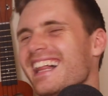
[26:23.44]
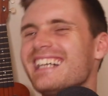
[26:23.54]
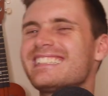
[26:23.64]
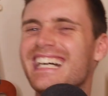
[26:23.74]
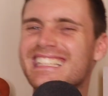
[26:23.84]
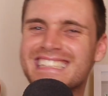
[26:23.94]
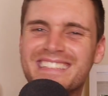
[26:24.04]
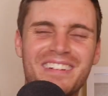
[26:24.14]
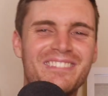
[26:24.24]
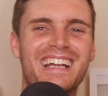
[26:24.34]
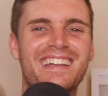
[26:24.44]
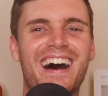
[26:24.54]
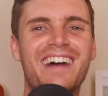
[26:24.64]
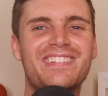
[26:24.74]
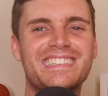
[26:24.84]
That's actually what my
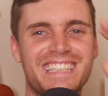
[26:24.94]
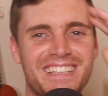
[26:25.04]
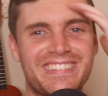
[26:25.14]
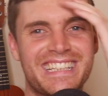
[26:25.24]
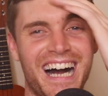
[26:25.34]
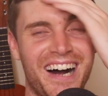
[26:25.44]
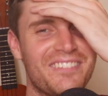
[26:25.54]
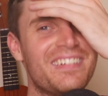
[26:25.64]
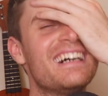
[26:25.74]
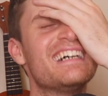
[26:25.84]
life is going to become.